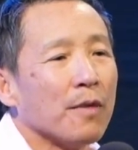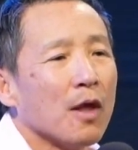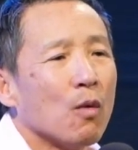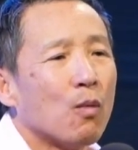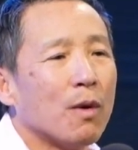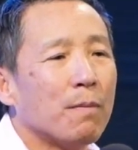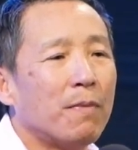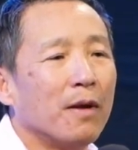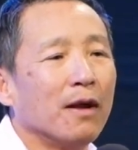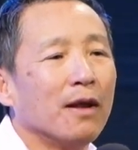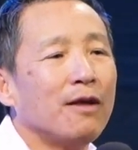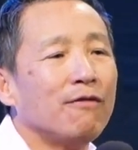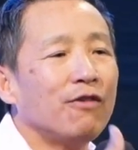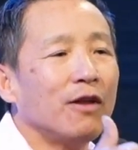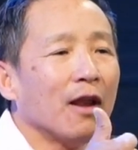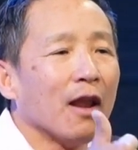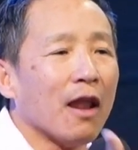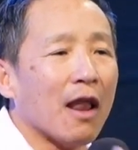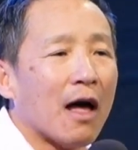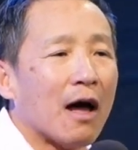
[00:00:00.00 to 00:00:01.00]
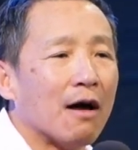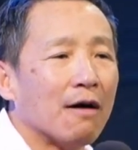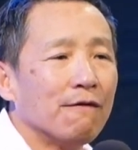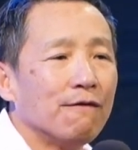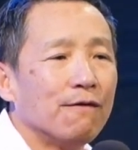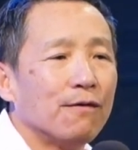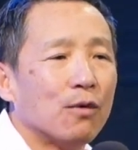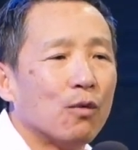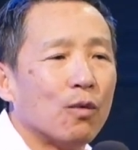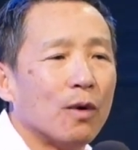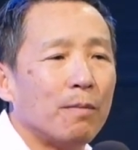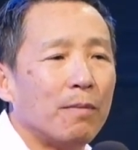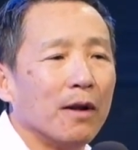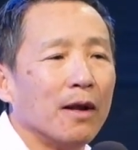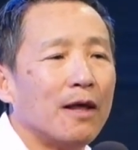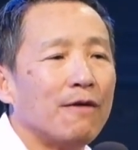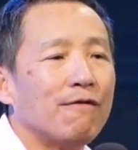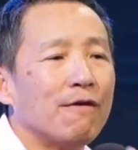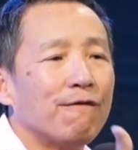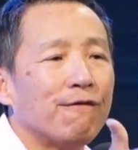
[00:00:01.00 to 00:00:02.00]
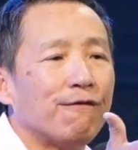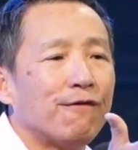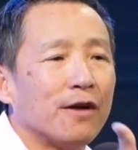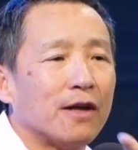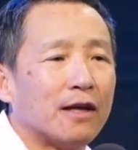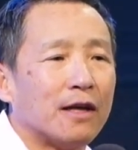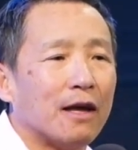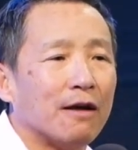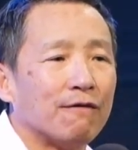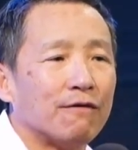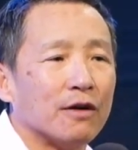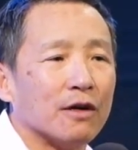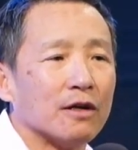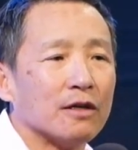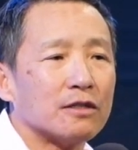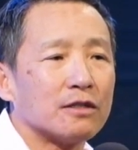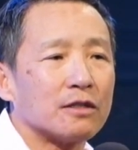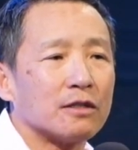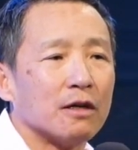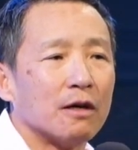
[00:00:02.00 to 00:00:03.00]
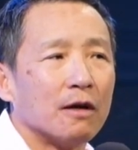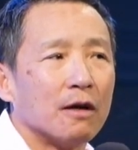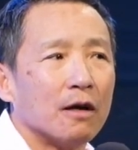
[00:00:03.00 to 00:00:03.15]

we believe in love, we believe in forgiveness.